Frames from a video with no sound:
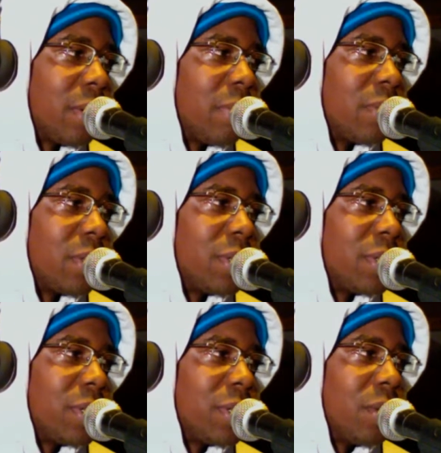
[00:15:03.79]
rush the
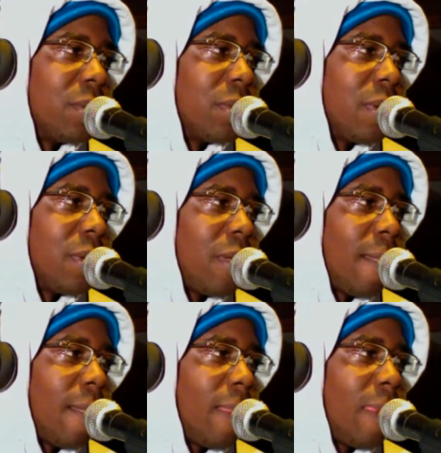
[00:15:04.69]
show.
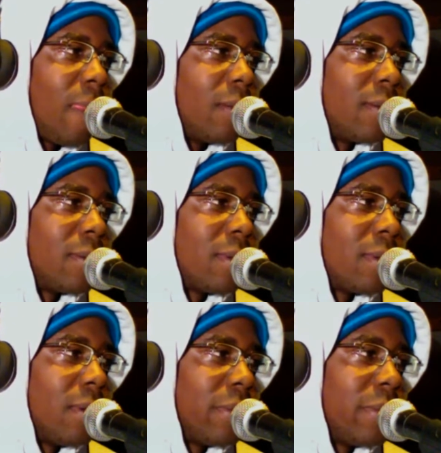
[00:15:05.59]
It's
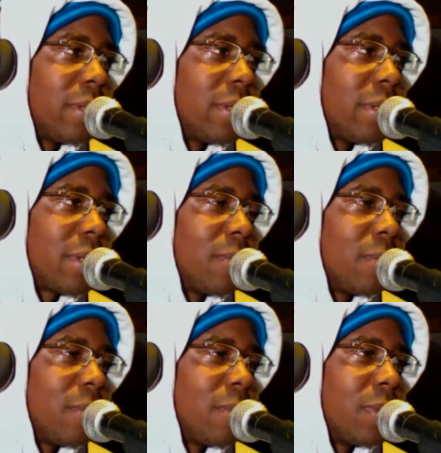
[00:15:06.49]
over there escaping.
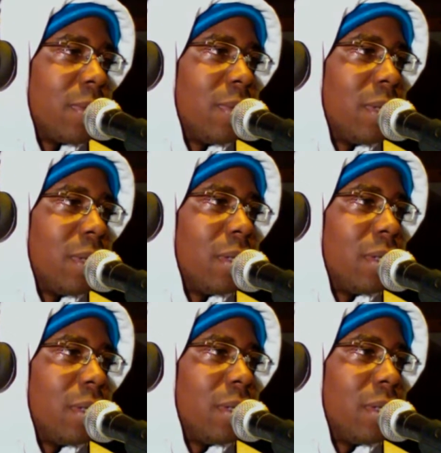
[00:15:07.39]
Well, you know what?
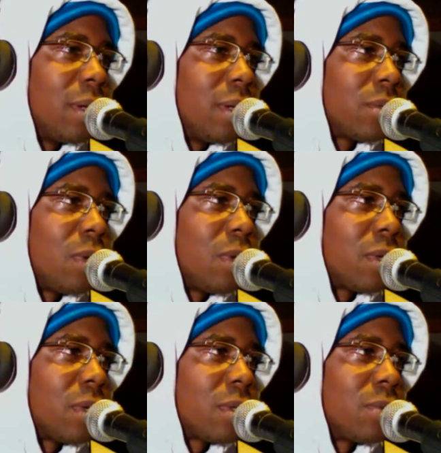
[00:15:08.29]
Y'all just
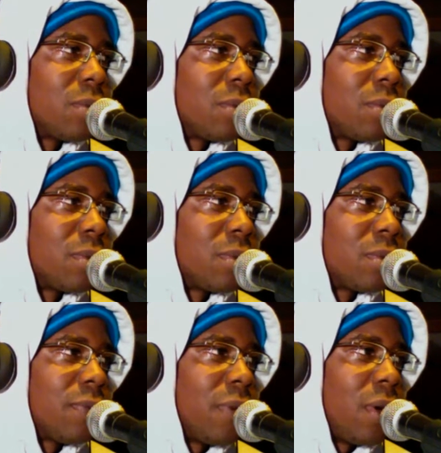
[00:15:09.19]
walk this
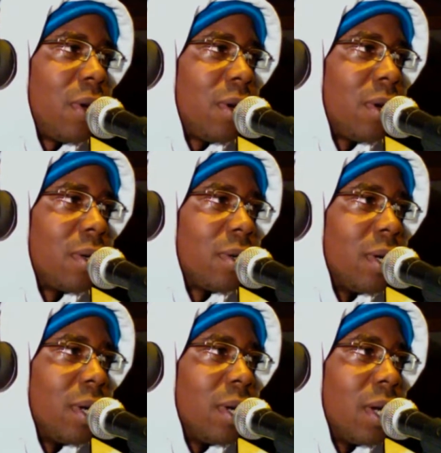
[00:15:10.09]
far.
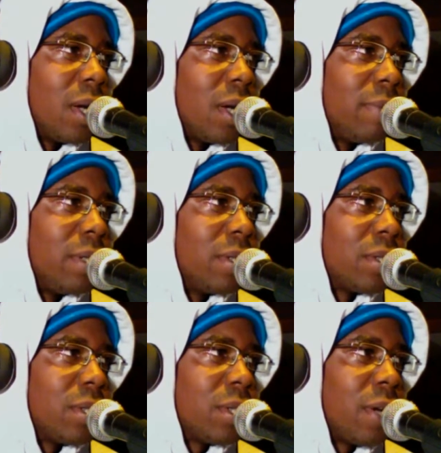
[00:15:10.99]
I
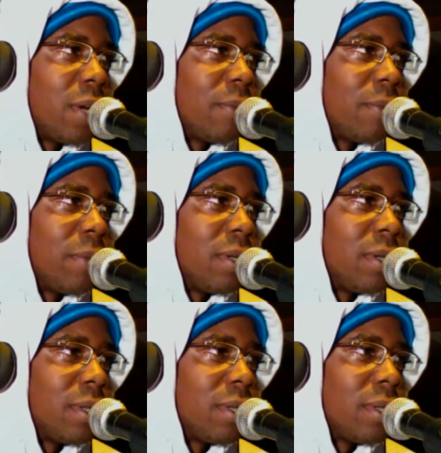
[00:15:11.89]
mean, is your
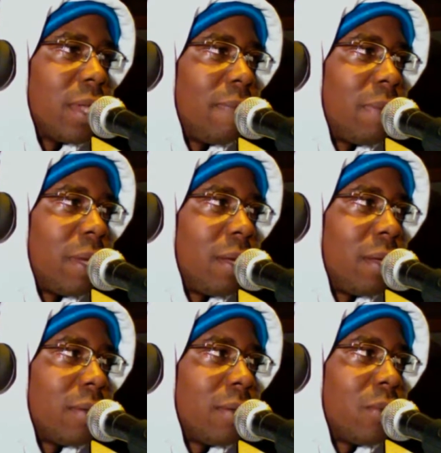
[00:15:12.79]
government that
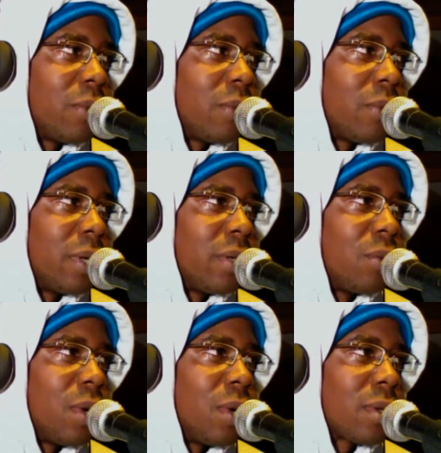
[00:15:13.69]
bad to where you
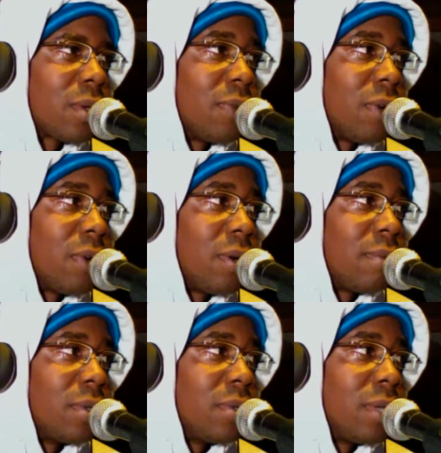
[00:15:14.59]
could walk this
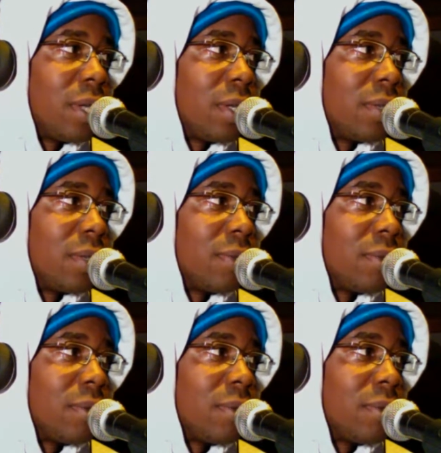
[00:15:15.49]
far, but you can't
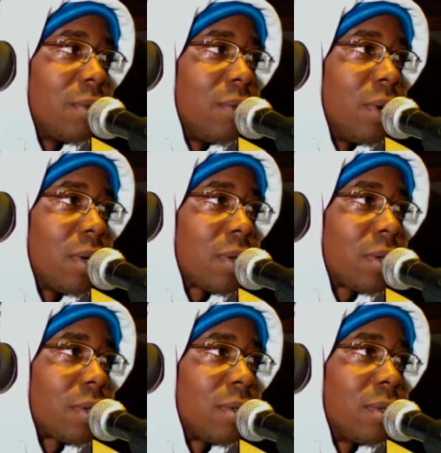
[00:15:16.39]

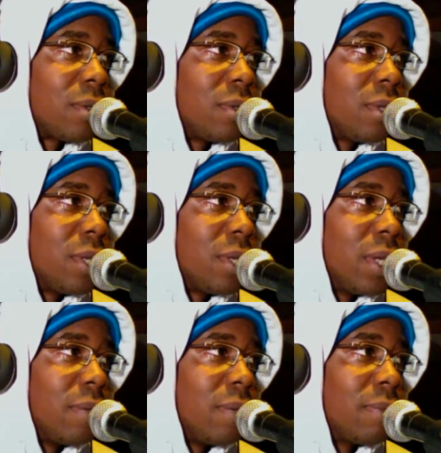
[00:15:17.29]
walk to the
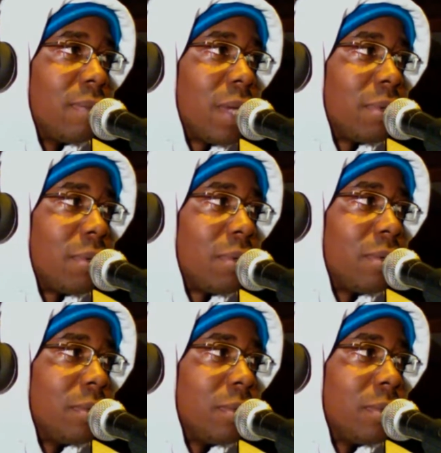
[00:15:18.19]
damn Capitol